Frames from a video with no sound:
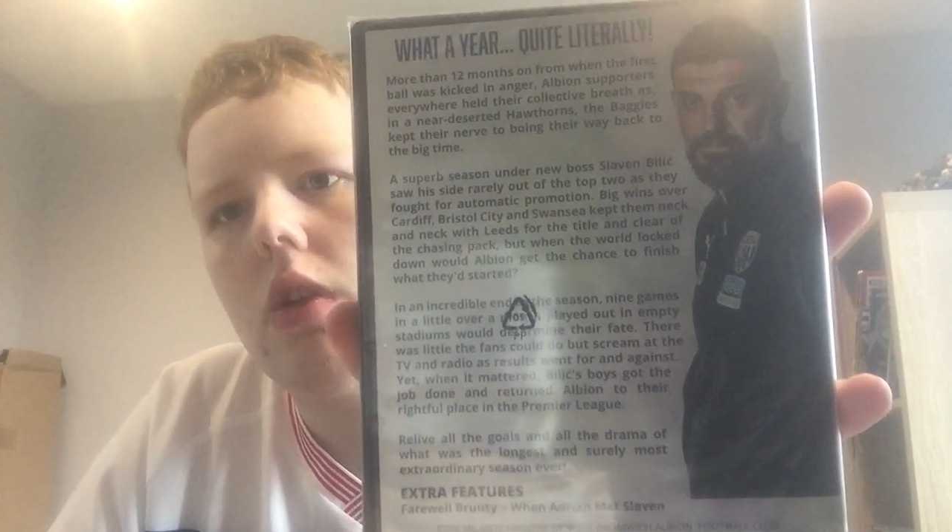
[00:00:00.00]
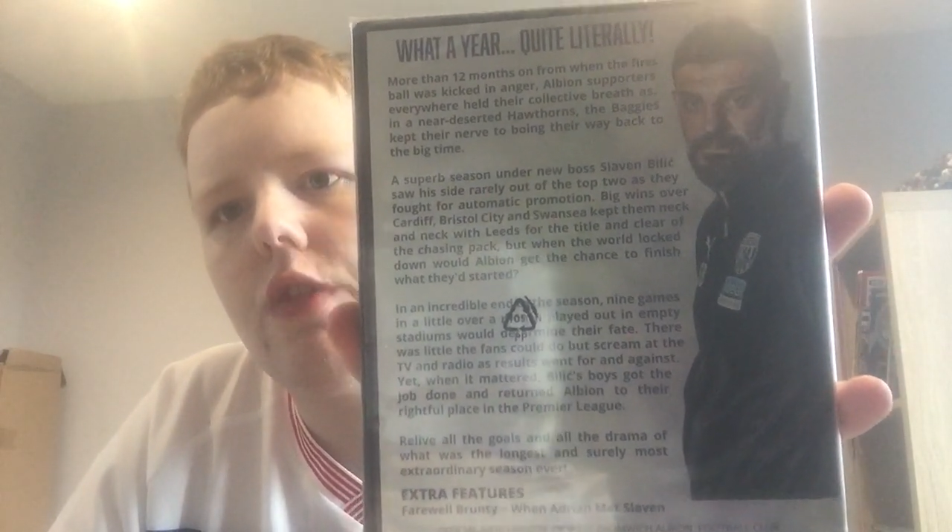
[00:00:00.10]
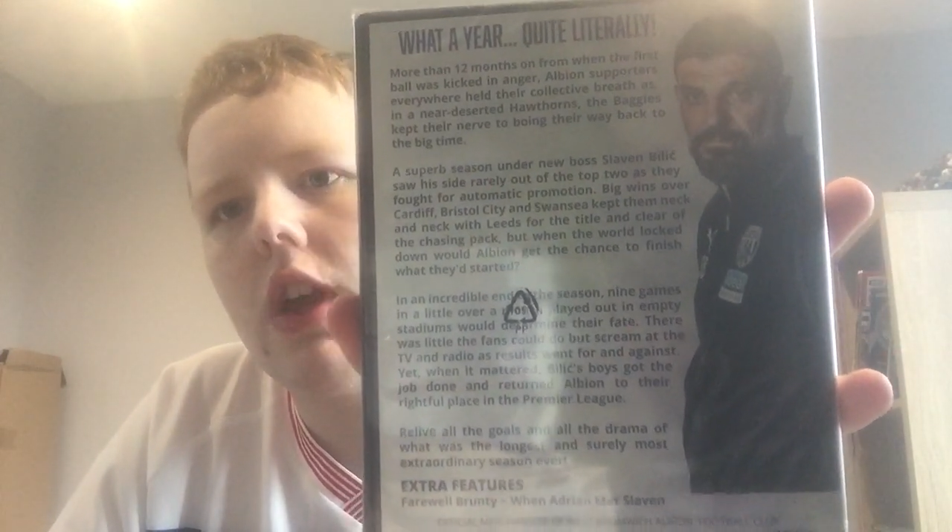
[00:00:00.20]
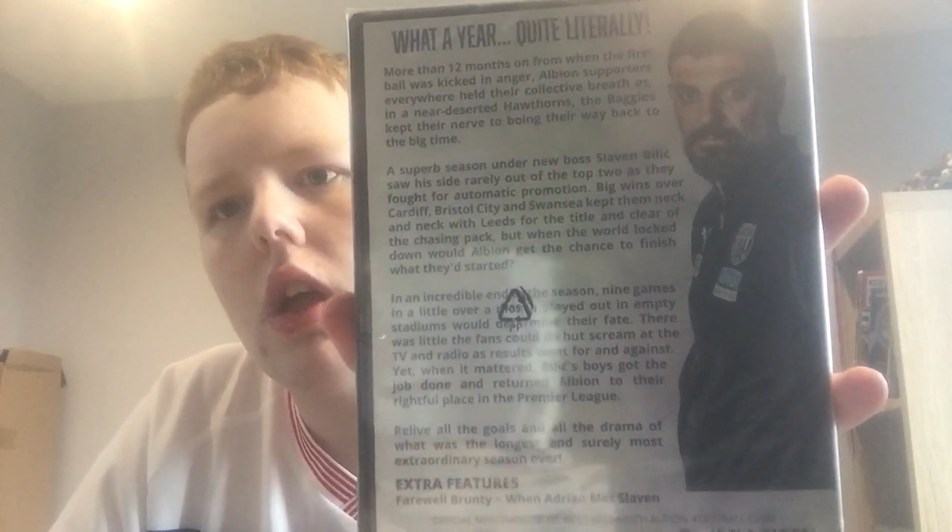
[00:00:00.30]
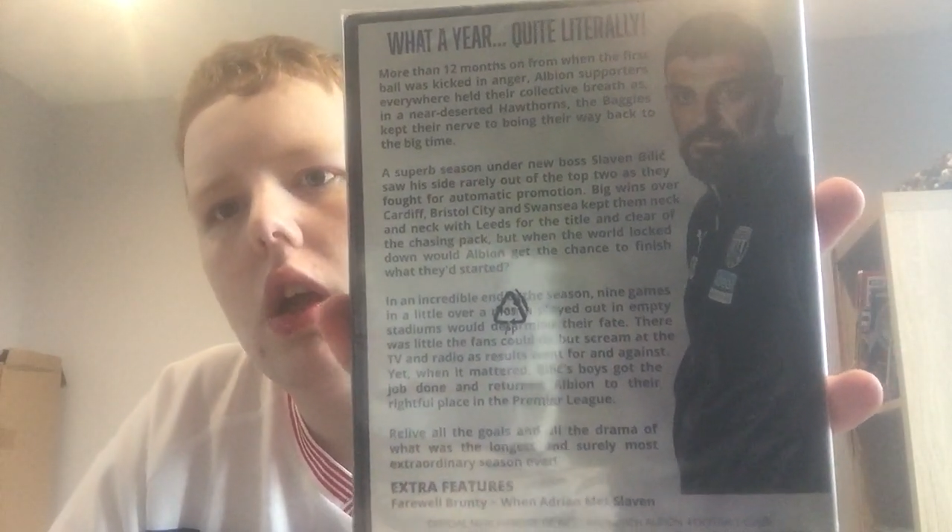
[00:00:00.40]
I
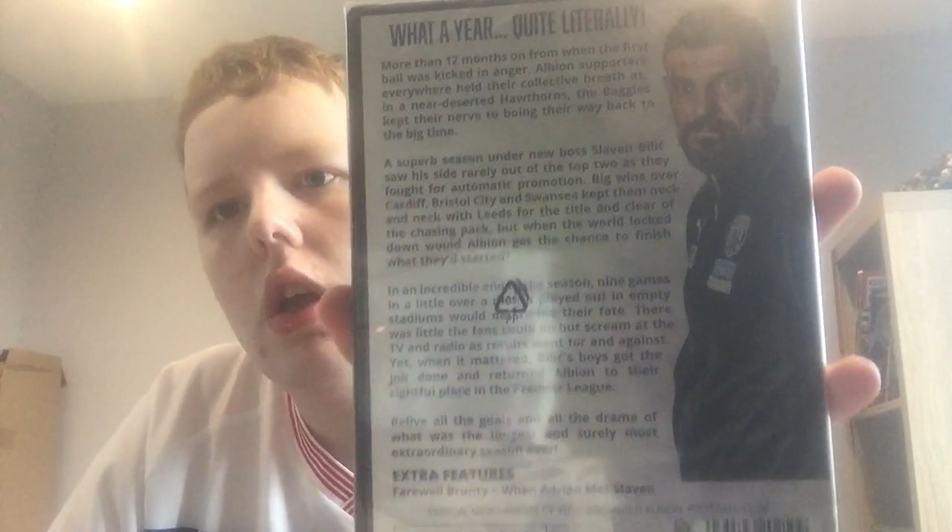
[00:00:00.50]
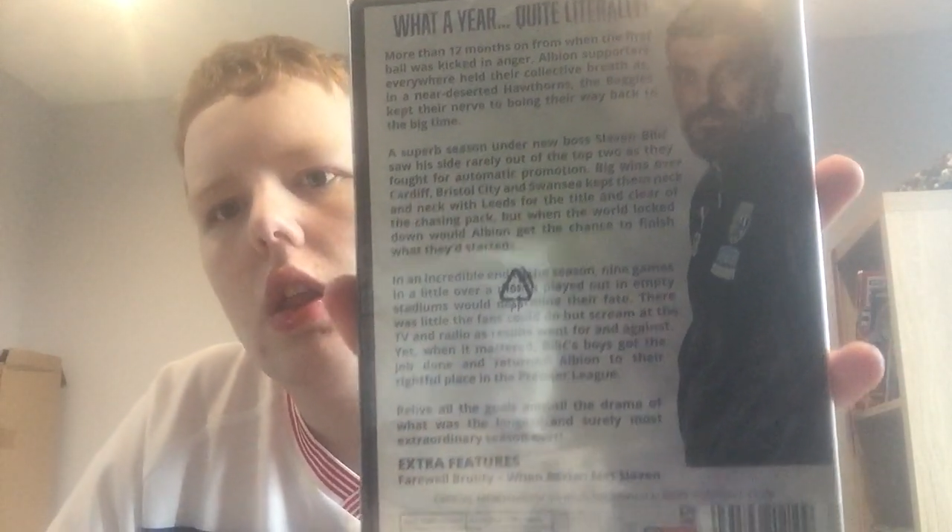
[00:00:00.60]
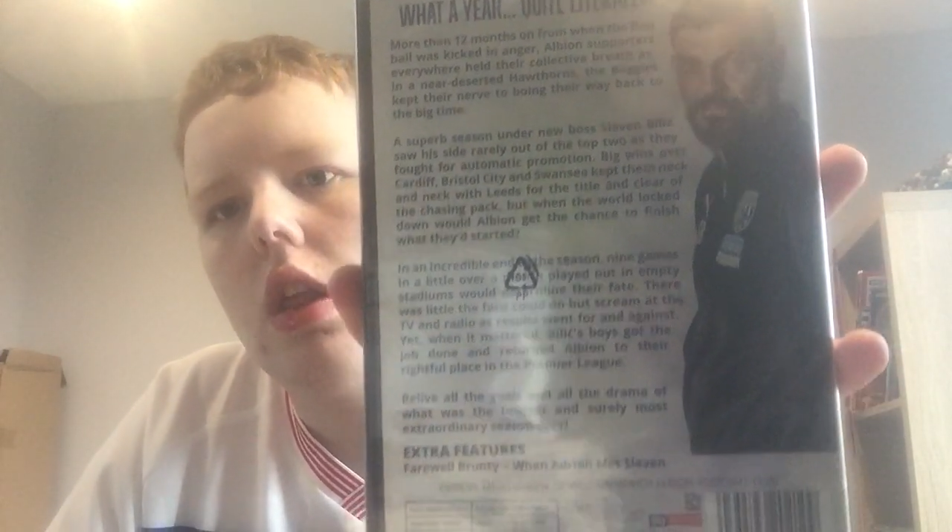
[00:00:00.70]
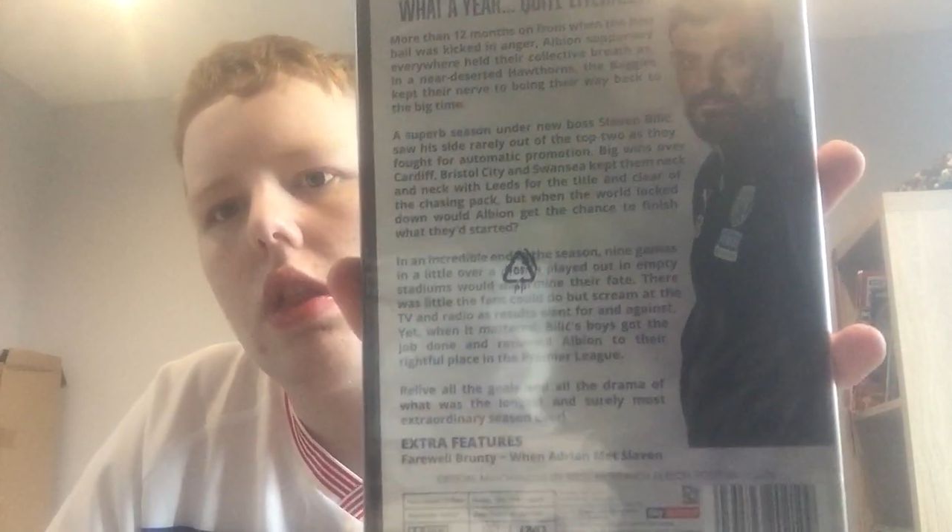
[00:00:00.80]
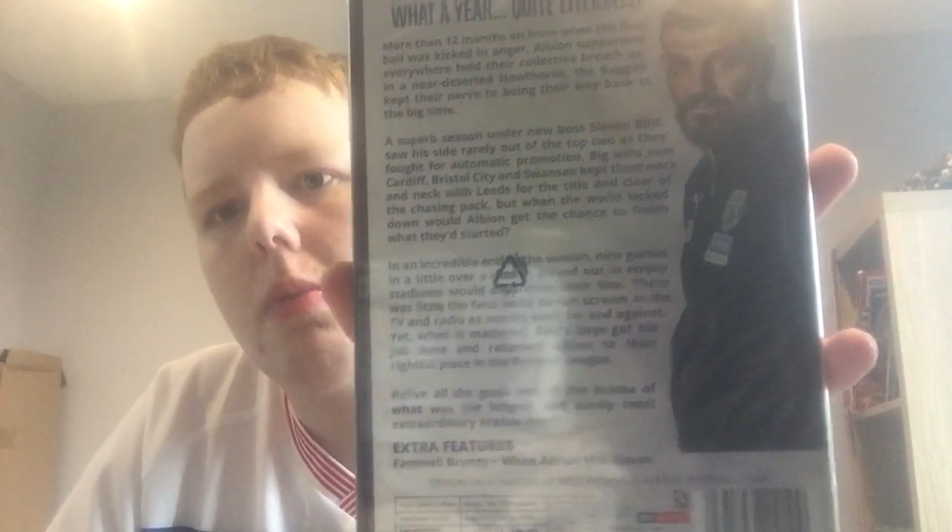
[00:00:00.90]
think.
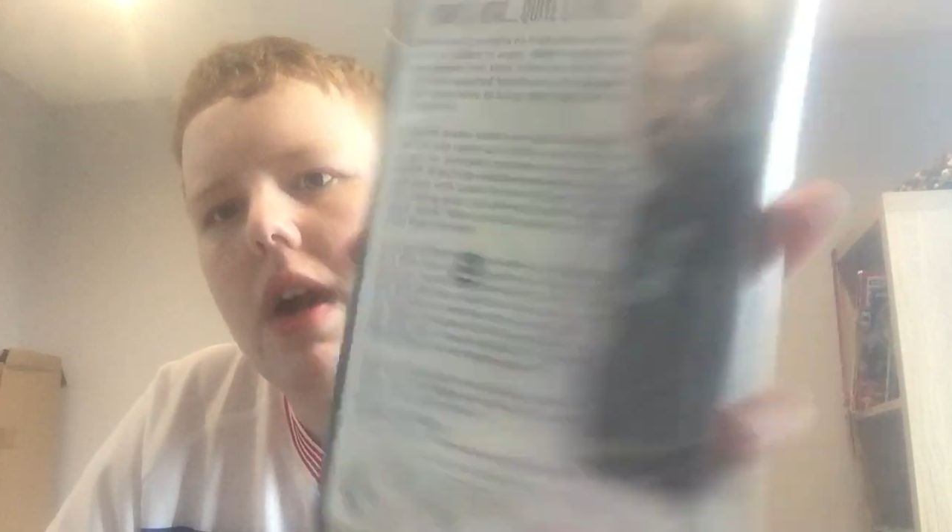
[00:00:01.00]
There's the